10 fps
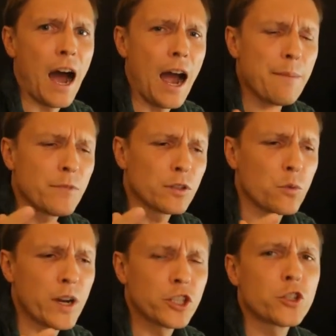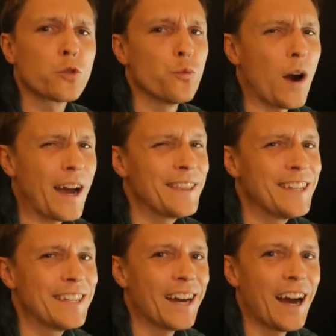I'm not quite sure why
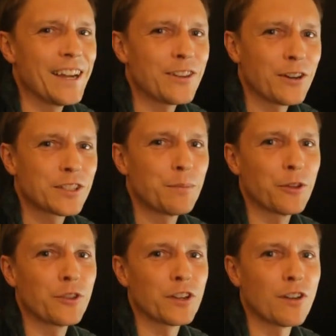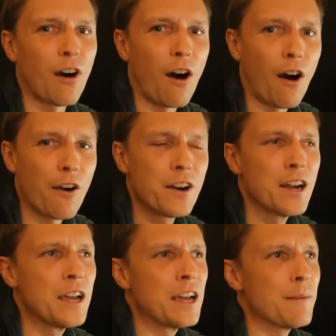the A I talks about the car,